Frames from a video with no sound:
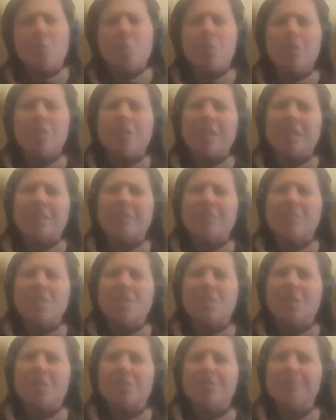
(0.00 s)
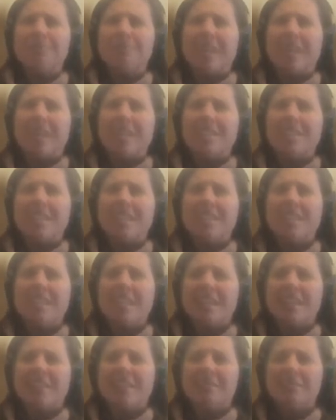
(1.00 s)
was all worth it. So I guess
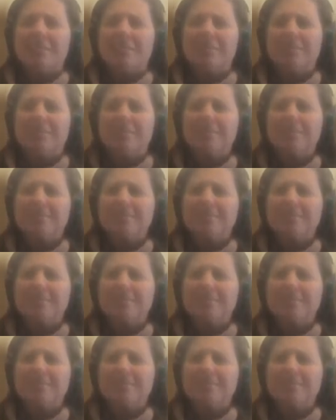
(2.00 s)
that's kind of